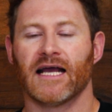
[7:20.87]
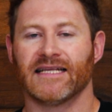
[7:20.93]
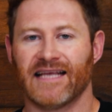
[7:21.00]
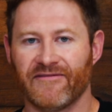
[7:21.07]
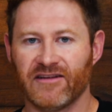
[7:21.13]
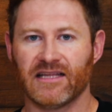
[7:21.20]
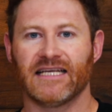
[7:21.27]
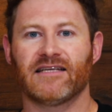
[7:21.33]

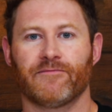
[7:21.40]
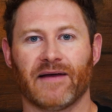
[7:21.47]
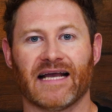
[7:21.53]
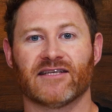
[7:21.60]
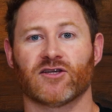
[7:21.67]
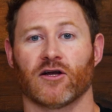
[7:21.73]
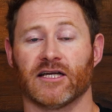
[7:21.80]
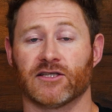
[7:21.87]
definitely
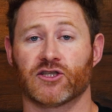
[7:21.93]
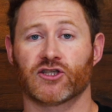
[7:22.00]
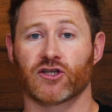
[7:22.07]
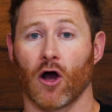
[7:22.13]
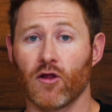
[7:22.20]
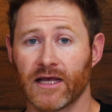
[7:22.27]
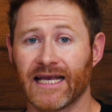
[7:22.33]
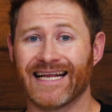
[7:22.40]
depends on
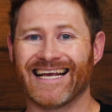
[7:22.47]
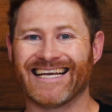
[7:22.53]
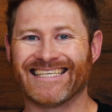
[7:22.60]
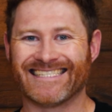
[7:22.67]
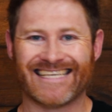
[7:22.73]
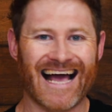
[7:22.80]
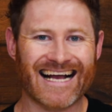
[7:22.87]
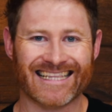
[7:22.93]
installing it
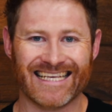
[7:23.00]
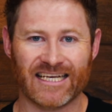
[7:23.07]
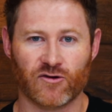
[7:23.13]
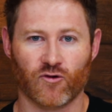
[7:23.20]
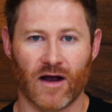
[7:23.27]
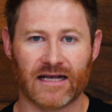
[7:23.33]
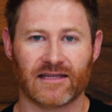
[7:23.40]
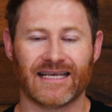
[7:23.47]
exactly
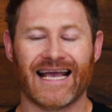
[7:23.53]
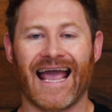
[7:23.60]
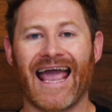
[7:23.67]
correctly